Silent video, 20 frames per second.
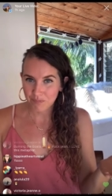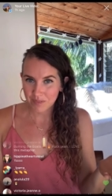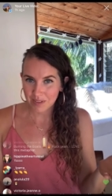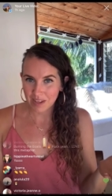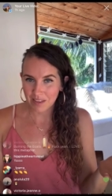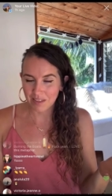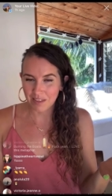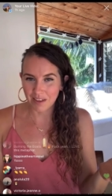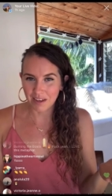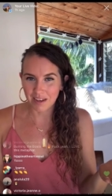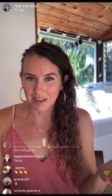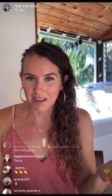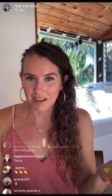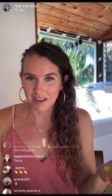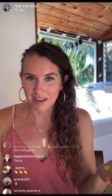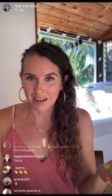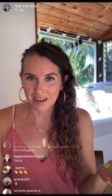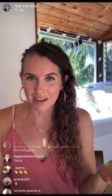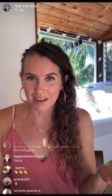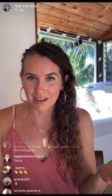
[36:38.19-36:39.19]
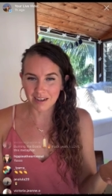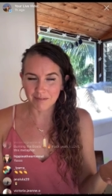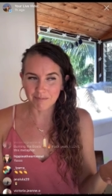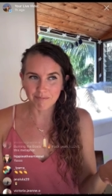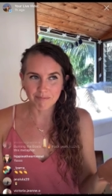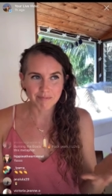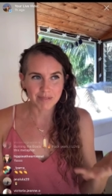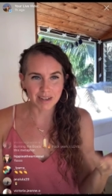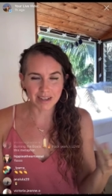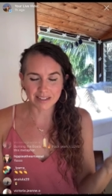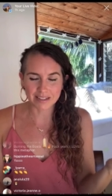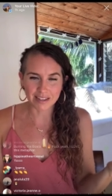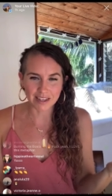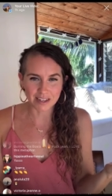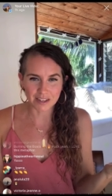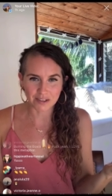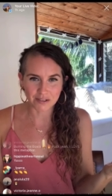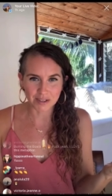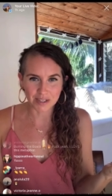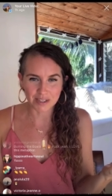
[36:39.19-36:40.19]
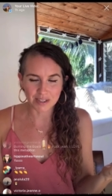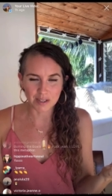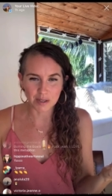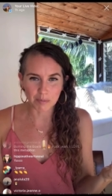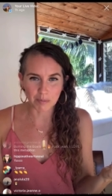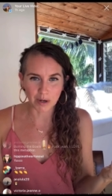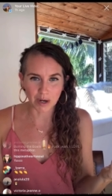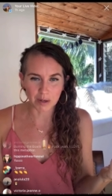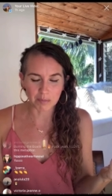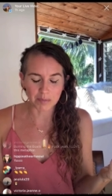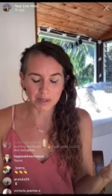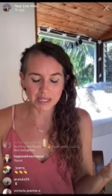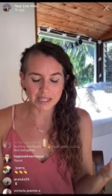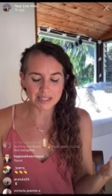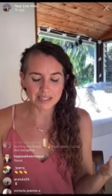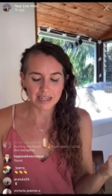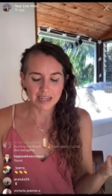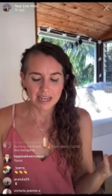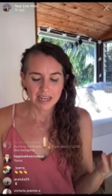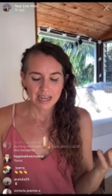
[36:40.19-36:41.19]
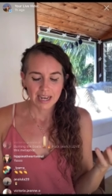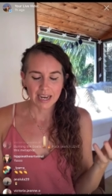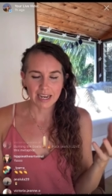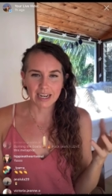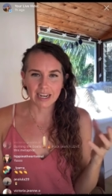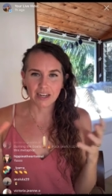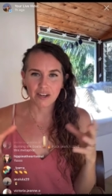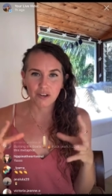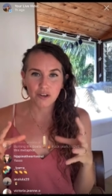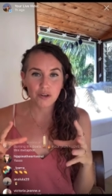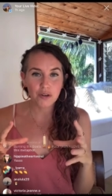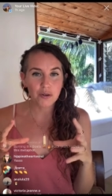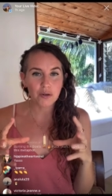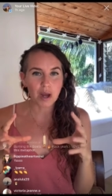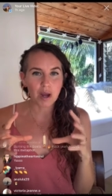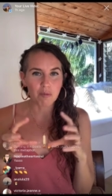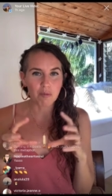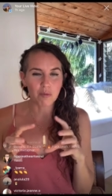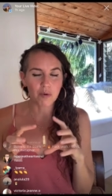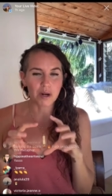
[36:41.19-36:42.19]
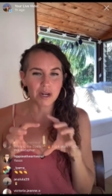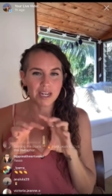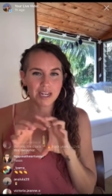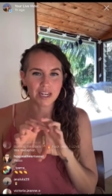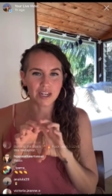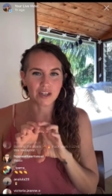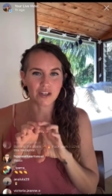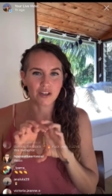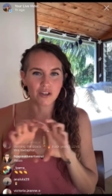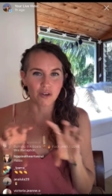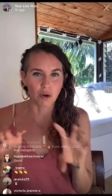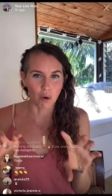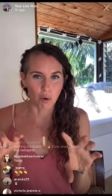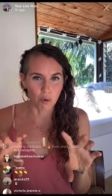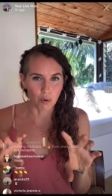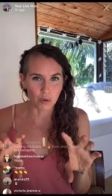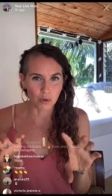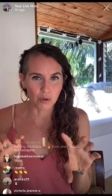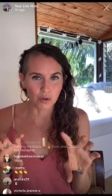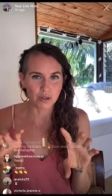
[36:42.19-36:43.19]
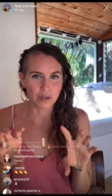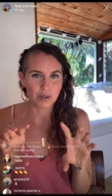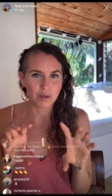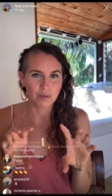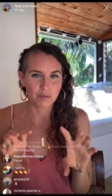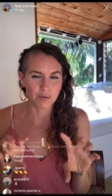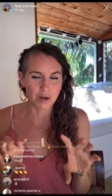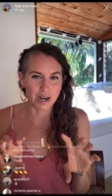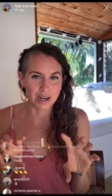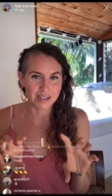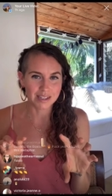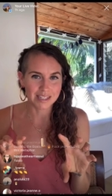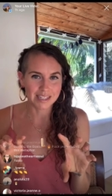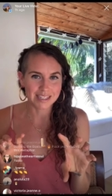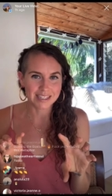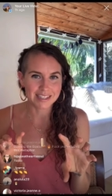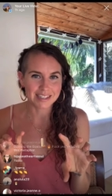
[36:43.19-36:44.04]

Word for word: the uh, accessories department and I knew I wanted a gold wallet.